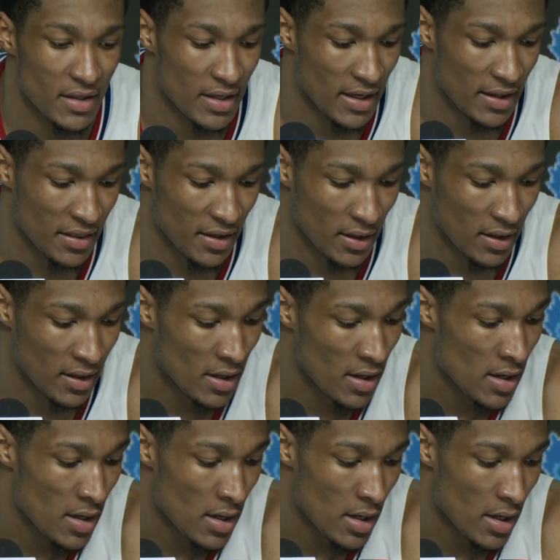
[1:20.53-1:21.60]
And I think
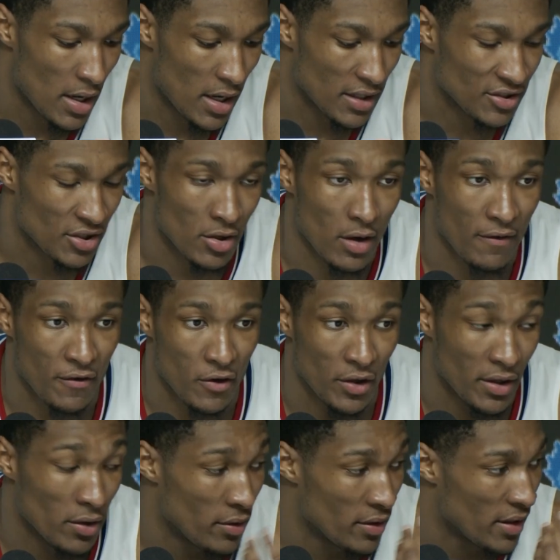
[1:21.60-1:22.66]
starting off
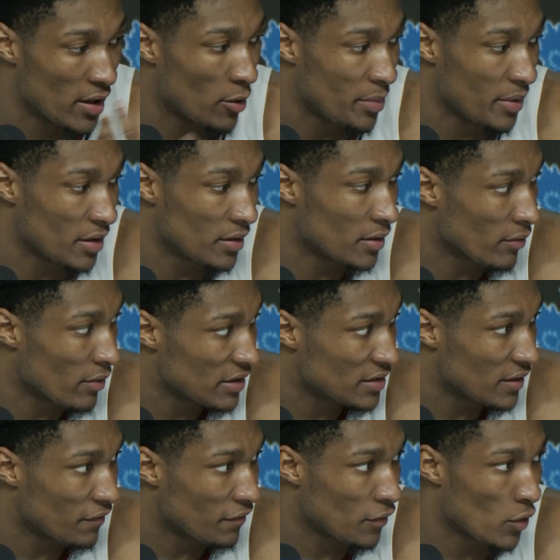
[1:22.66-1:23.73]
early on, it opened the
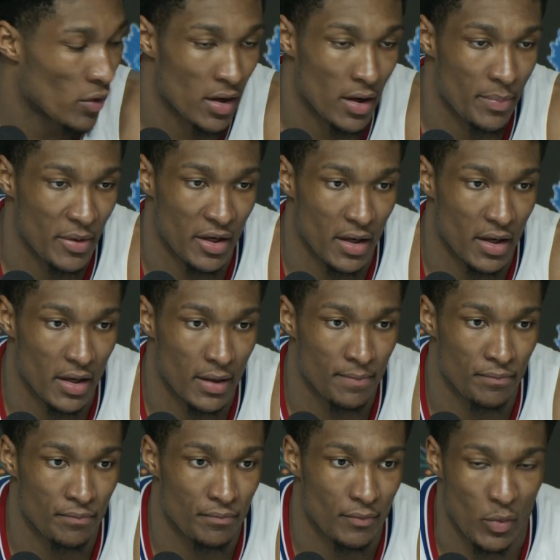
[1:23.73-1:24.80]
rest of the floor up. And
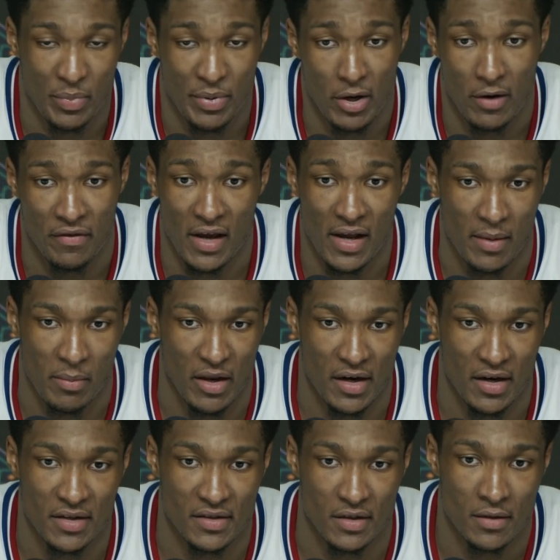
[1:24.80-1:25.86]
we played off of that and made it
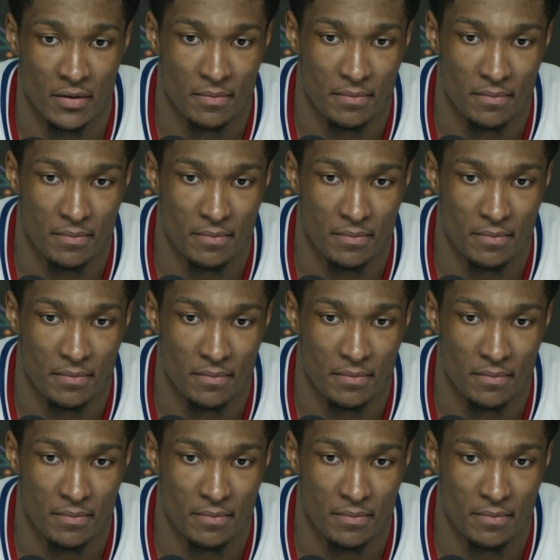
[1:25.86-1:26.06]
easy.